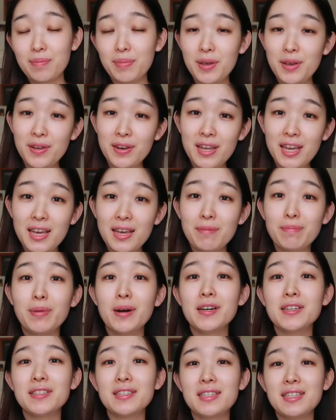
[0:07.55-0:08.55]
beauty,
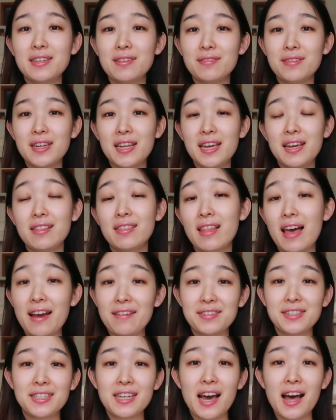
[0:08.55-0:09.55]
positivity,
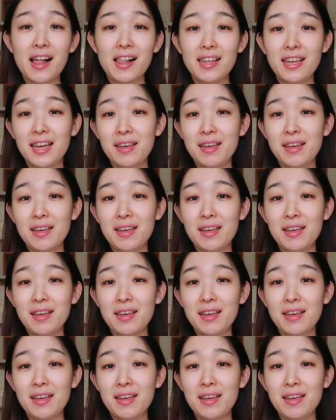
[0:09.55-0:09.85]
lifestyle